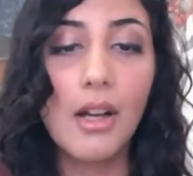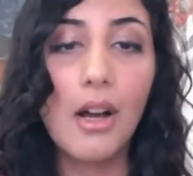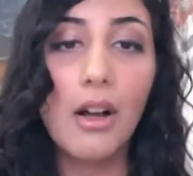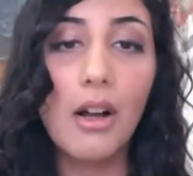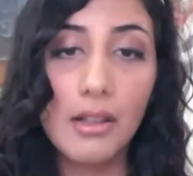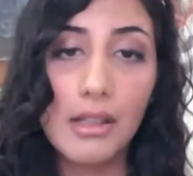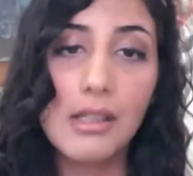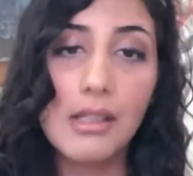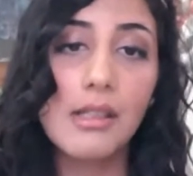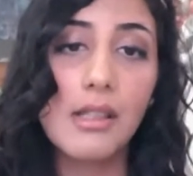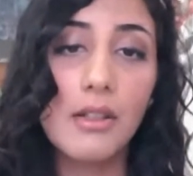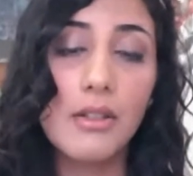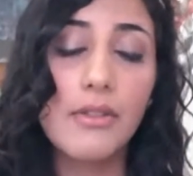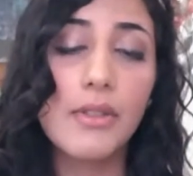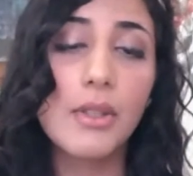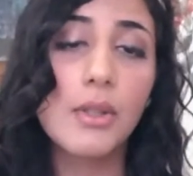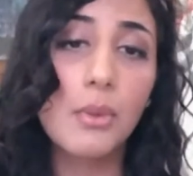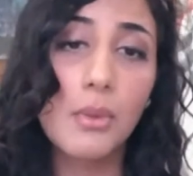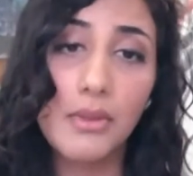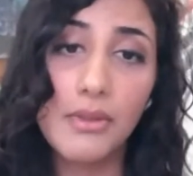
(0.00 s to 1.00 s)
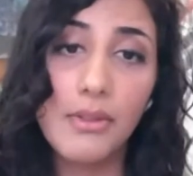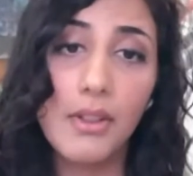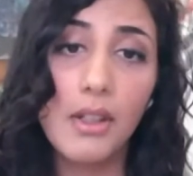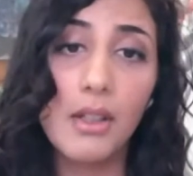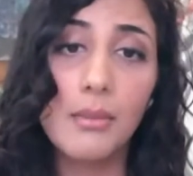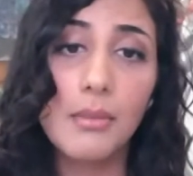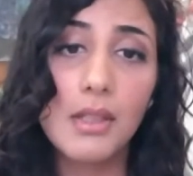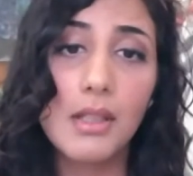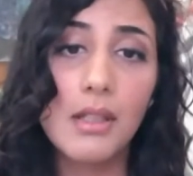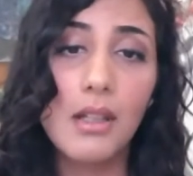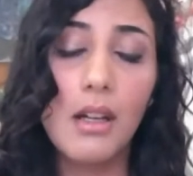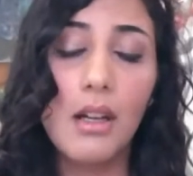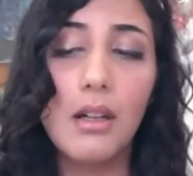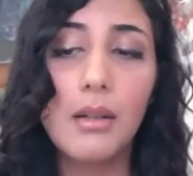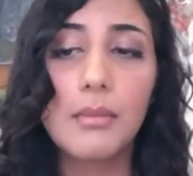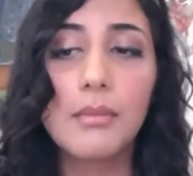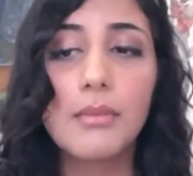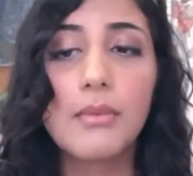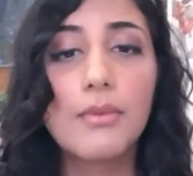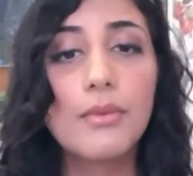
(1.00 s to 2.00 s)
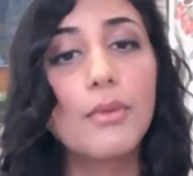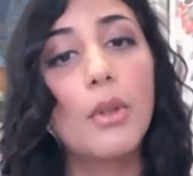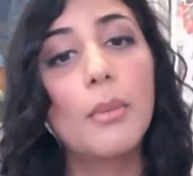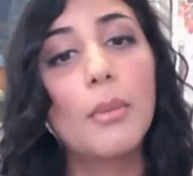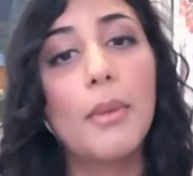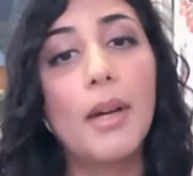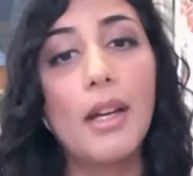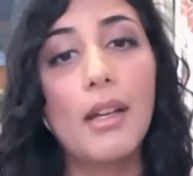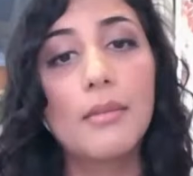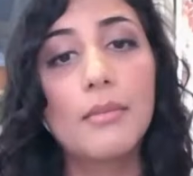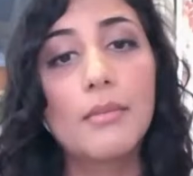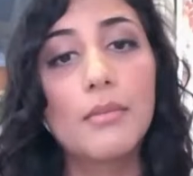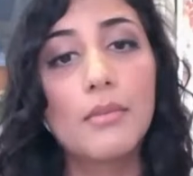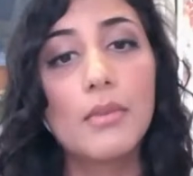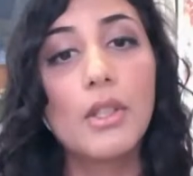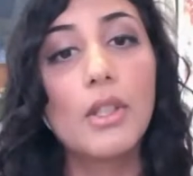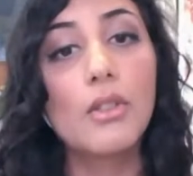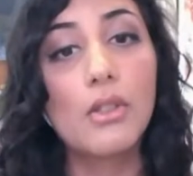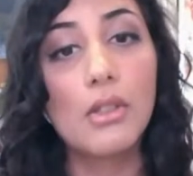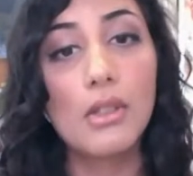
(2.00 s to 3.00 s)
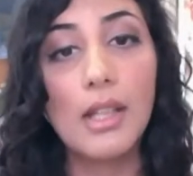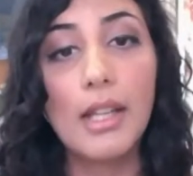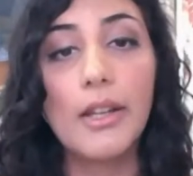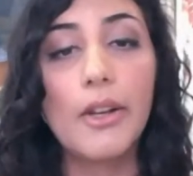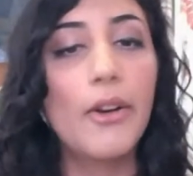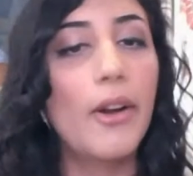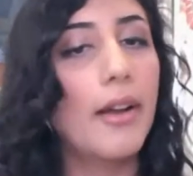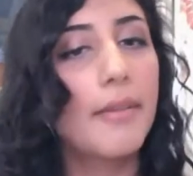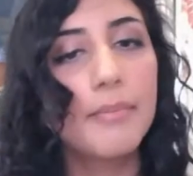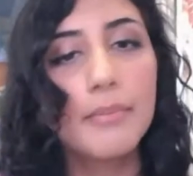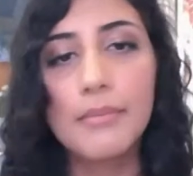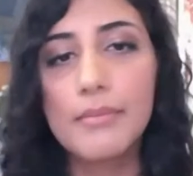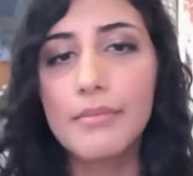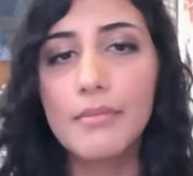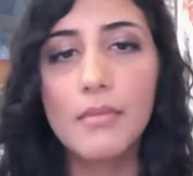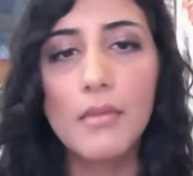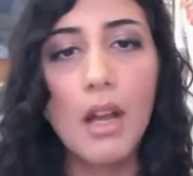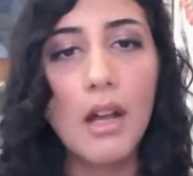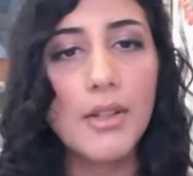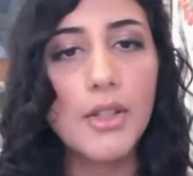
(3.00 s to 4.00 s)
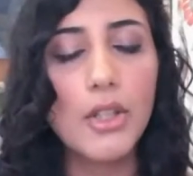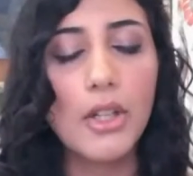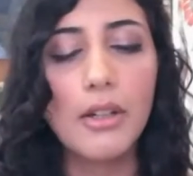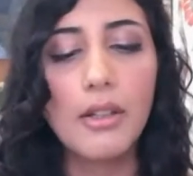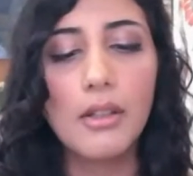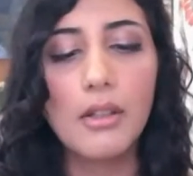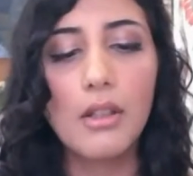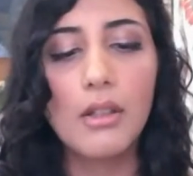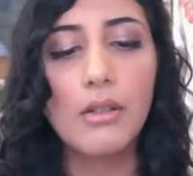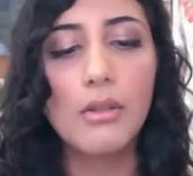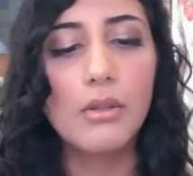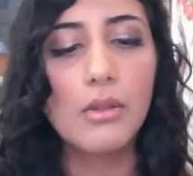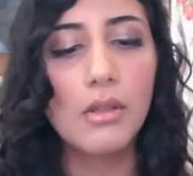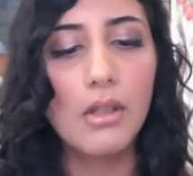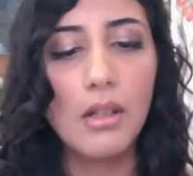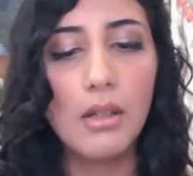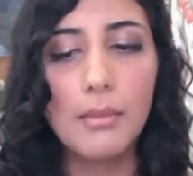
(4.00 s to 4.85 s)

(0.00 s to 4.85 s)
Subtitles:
All these interviews were filmed for my use later. I'm not sharing those.